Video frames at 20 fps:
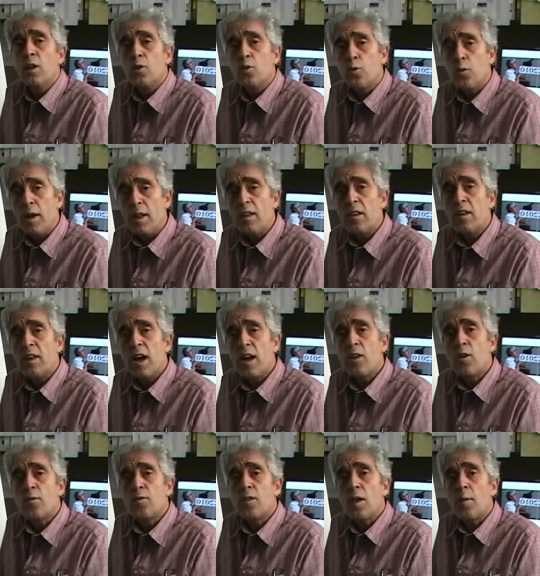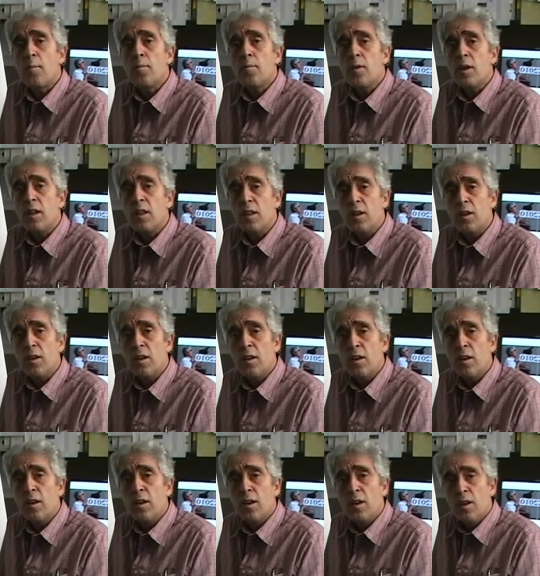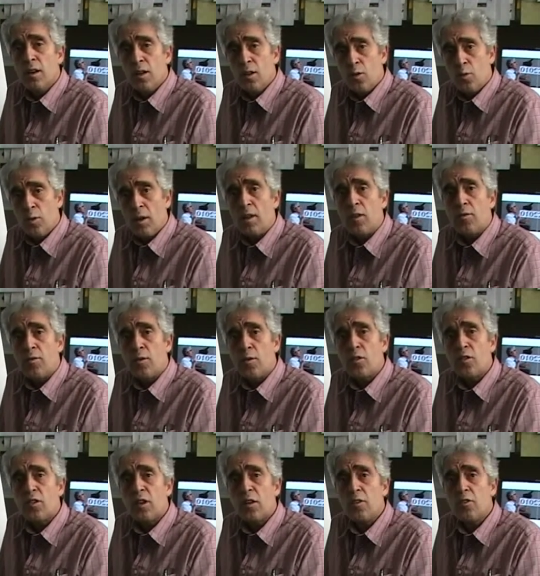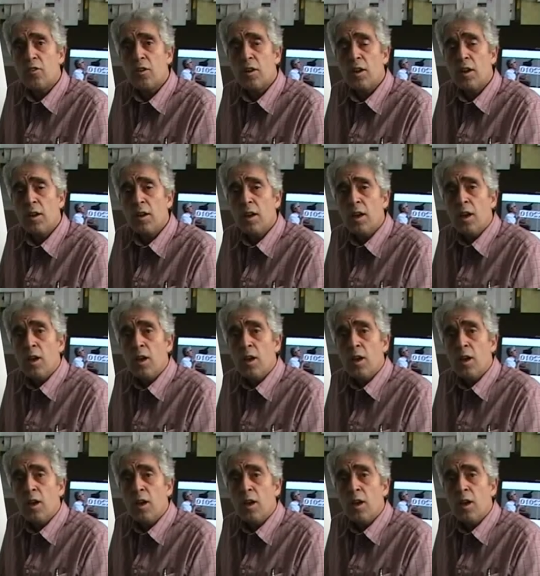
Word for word: 29 of them in the 21st century,